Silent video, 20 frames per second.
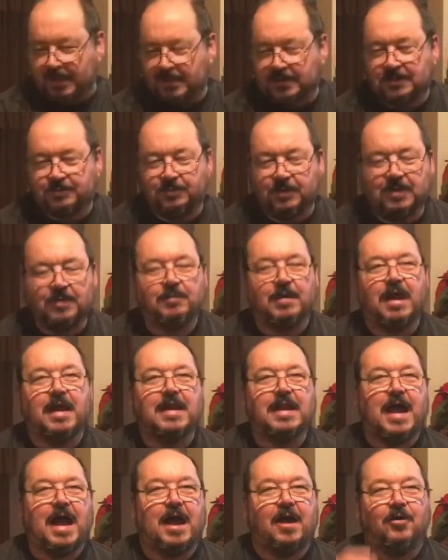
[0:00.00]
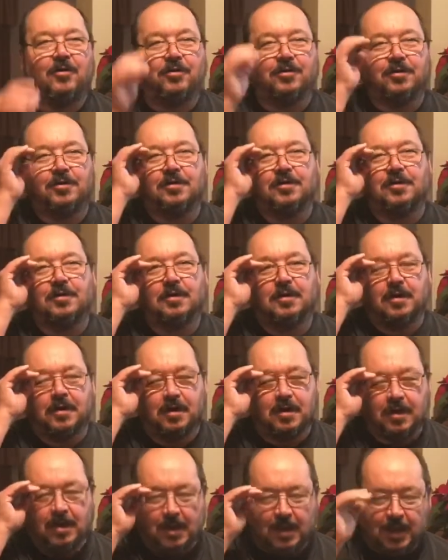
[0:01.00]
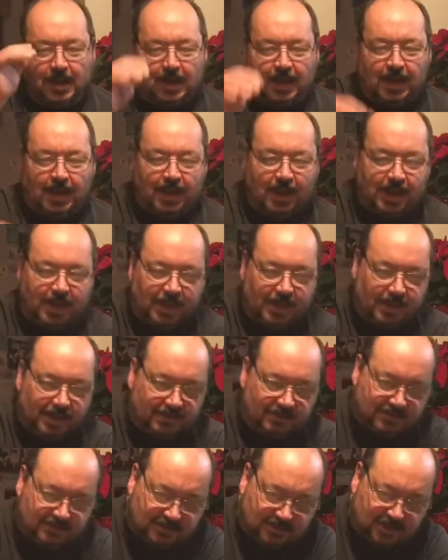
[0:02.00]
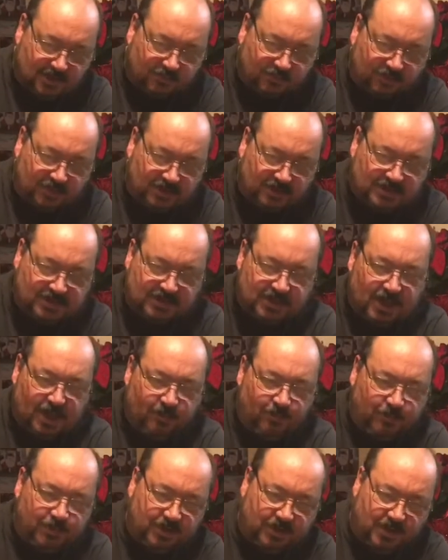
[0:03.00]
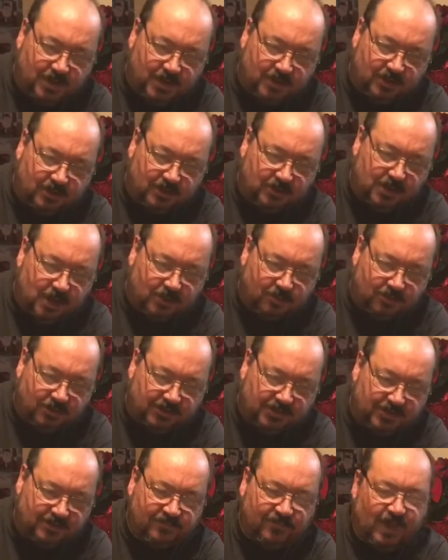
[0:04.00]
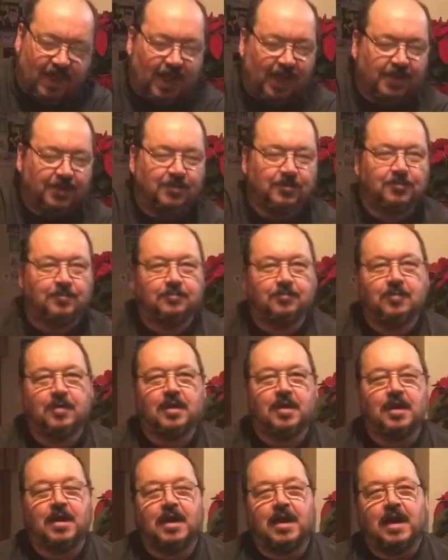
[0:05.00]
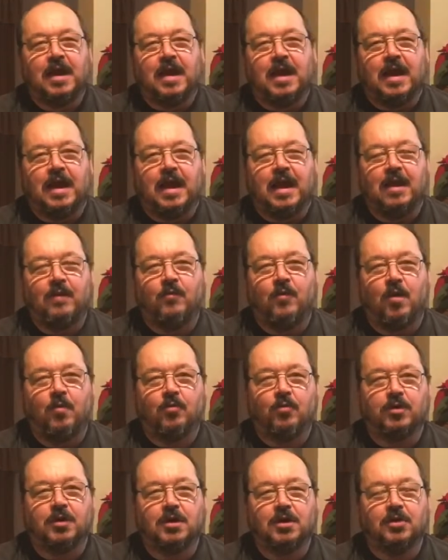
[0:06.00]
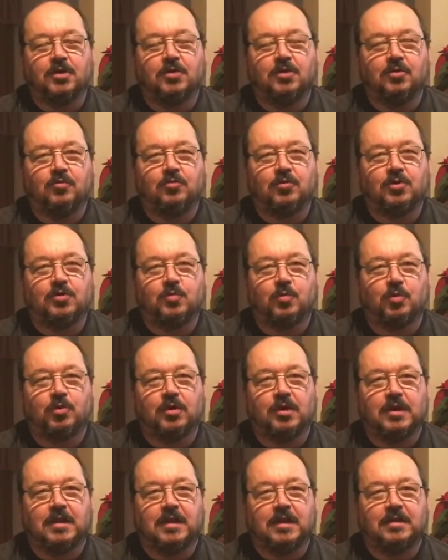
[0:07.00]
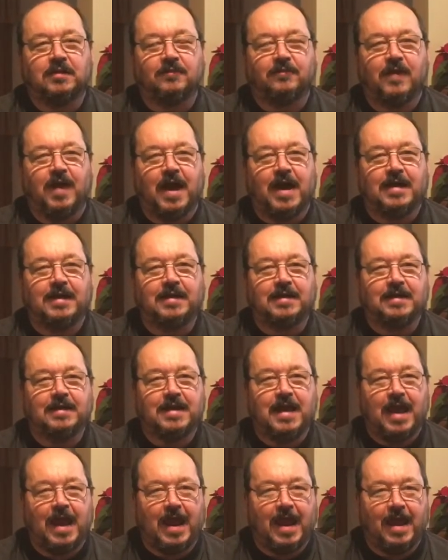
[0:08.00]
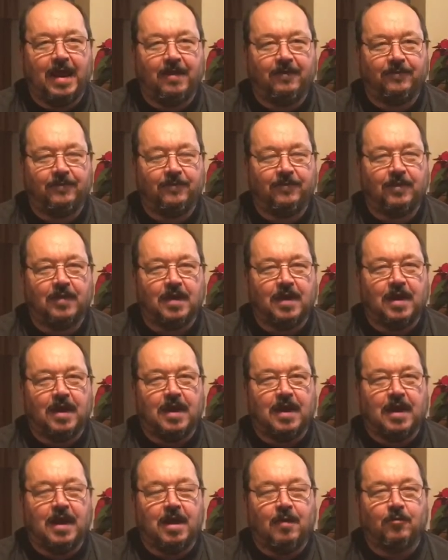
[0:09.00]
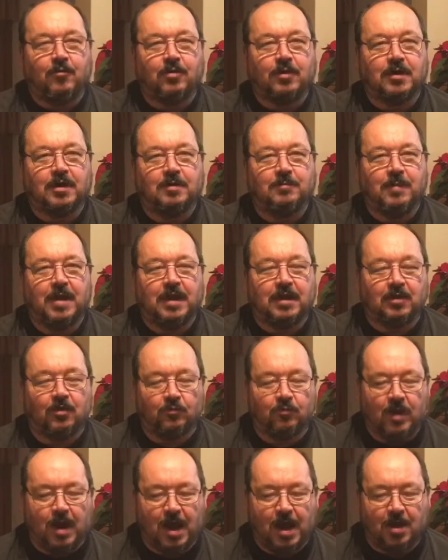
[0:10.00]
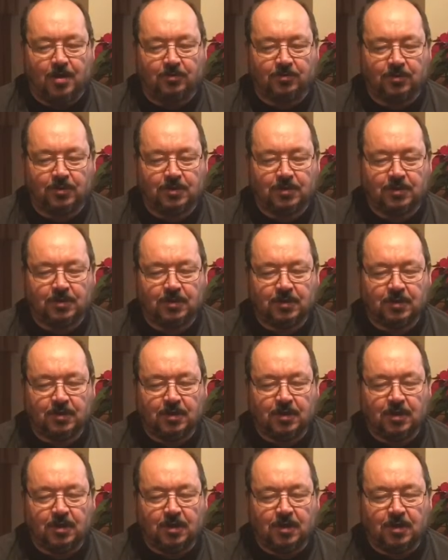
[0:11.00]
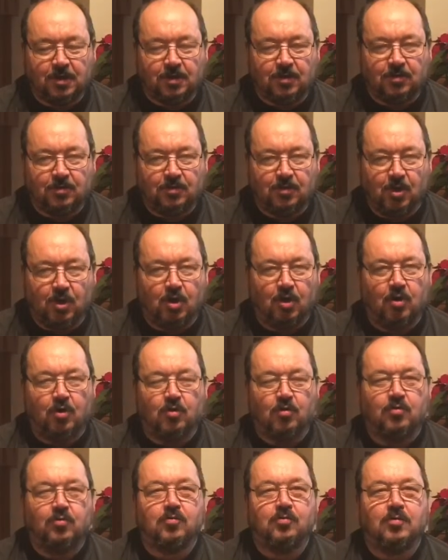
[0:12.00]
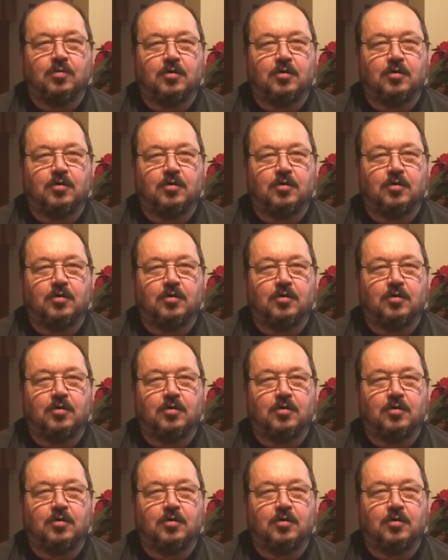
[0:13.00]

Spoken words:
it's been about an hour and it's risen up in here, doubled in volume. And what we're going to do is we're going to divide it in half, and we're going to make a round dough.